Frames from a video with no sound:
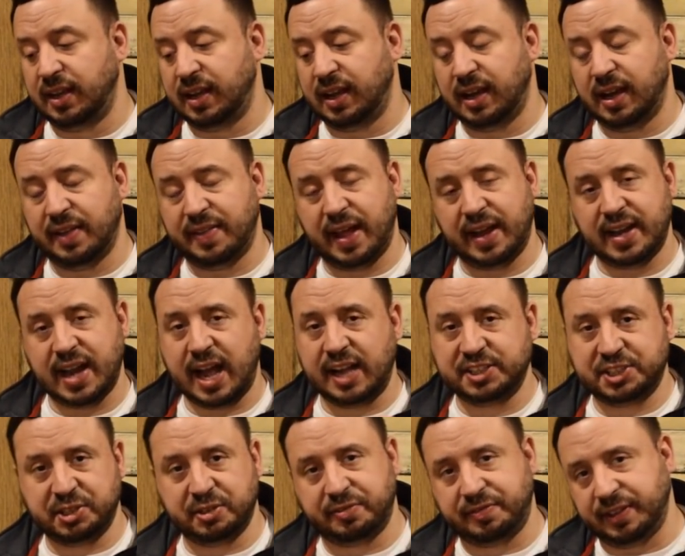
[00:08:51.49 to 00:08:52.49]
That
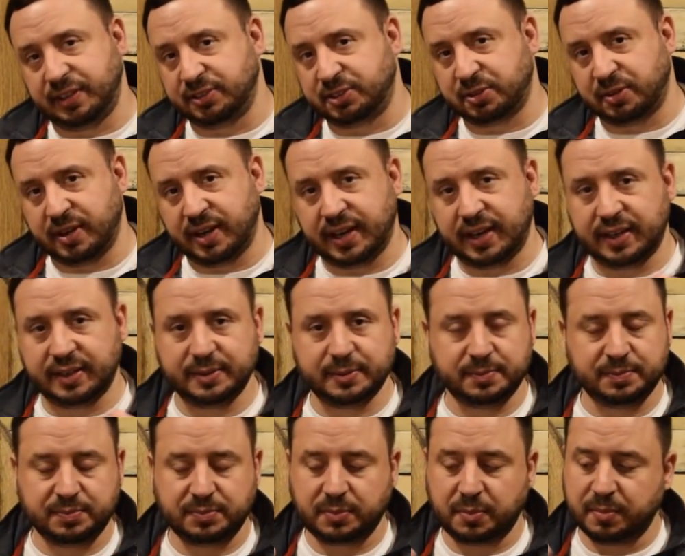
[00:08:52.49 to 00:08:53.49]
non-chill filtering,
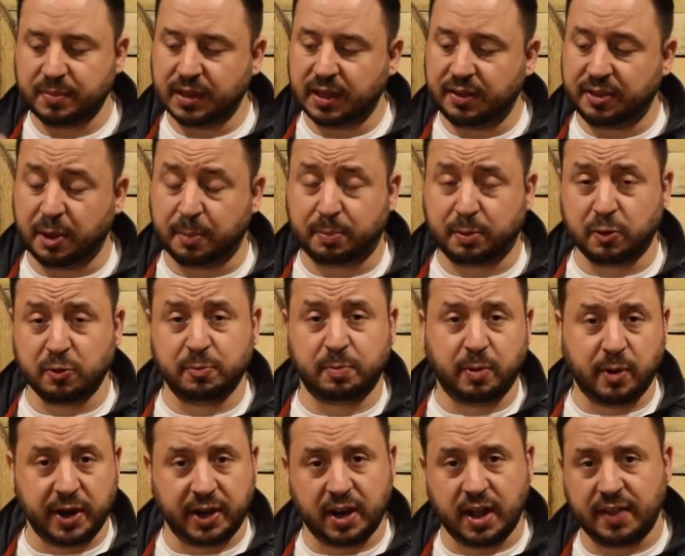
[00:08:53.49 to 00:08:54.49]
the proof
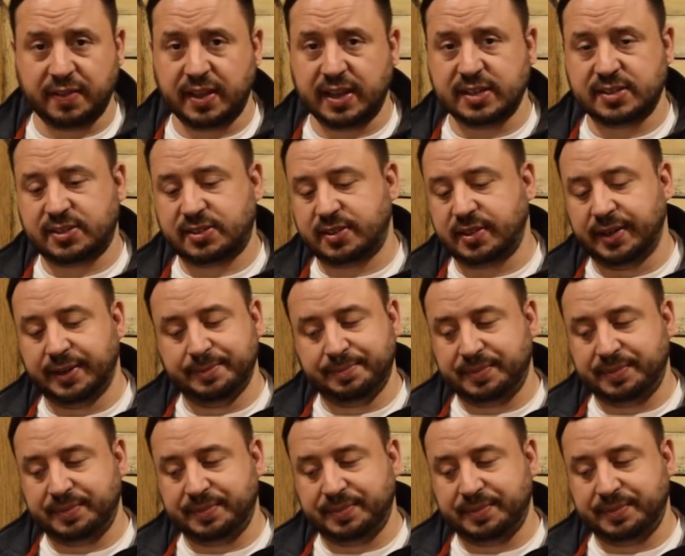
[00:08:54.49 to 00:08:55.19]
point on this,